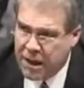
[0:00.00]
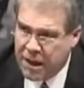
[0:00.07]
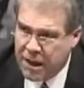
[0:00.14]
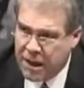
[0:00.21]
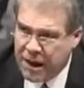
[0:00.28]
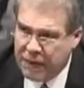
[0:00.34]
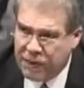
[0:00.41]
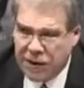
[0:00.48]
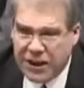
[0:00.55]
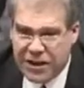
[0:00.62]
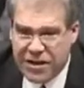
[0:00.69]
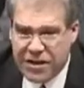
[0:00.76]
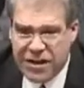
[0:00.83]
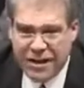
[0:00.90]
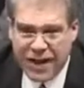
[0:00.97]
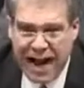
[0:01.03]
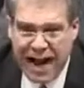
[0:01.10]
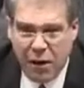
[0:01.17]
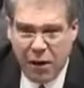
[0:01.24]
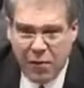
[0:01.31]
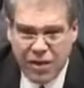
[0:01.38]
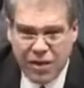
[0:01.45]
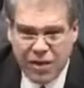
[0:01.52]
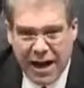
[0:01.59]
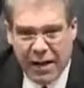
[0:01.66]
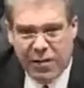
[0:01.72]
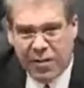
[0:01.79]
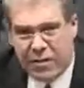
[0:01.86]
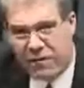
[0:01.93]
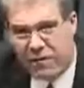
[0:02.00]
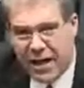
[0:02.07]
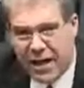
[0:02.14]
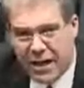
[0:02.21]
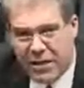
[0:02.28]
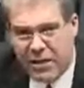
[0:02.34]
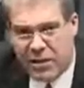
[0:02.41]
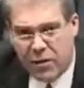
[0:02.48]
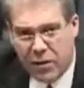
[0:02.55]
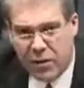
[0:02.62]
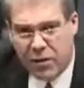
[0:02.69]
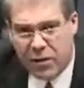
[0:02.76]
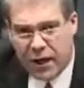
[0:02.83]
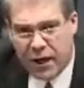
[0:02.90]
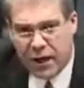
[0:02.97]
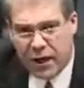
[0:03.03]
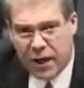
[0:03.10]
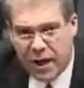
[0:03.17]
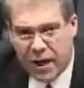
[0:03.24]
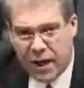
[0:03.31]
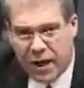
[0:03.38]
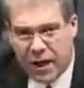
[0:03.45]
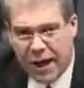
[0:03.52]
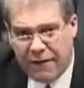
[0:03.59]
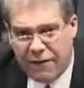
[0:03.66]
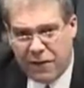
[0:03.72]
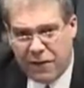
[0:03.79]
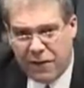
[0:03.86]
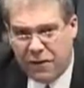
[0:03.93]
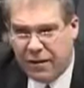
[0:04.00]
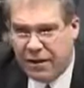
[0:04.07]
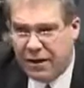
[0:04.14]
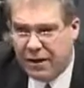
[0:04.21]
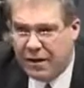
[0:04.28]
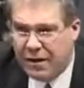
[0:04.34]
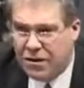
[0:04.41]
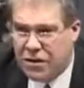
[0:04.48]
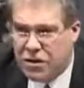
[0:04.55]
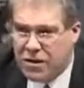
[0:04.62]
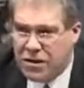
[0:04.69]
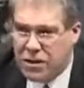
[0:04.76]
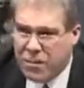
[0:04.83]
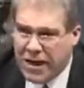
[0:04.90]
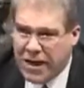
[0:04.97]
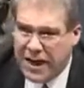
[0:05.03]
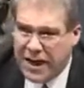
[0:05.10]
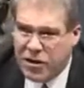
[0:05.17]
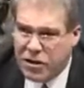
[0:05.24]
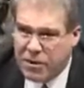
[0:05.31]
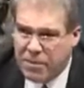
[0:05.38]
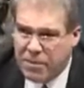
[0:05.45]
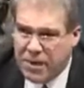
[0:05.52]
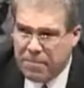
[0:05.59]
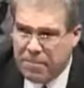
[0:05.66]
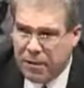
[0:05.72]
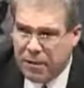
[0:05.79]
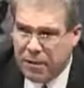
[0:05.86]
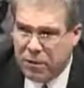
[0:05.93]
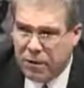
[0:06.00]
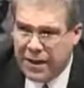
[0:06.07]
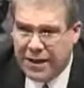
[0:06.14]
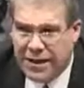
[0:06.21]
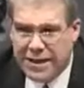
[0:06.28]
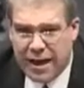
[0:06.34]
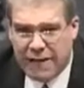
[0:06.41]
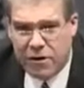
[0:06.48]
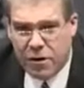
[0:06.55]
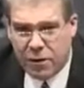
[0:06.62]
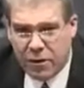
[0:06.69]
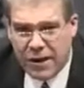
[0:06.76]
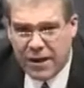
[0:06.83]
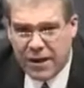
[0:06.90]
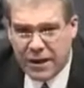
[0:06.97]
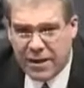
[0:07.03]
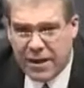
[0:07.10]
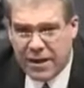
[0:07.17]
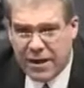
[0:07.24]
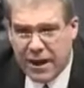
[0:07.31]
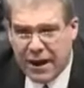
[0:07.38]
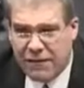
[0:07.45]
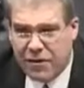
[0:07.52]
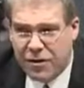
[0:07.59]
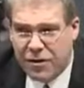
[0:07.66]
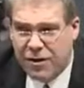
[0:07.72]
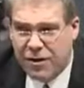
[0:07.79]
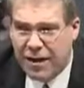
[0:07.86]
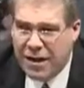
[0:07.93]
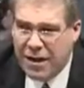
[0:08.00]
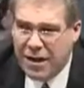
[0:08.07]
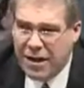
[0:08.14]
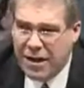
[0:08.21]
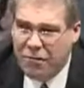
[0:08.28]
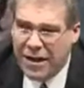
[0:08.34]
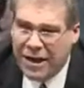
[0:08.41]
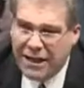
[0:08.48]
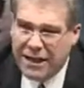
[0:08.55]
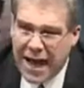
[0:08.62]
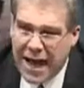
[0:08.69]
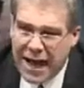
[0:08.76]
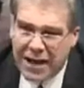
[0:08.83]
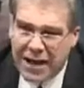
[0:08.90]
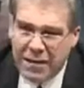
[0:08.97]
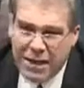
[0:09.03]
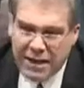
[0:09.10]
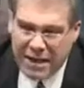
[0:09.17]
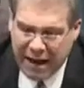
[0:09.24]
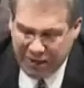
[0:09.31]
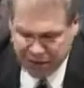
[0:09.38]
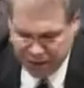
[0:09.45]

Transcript: After listening to hours and hours of testimony, after speaking to people, witness after witness, after reading document after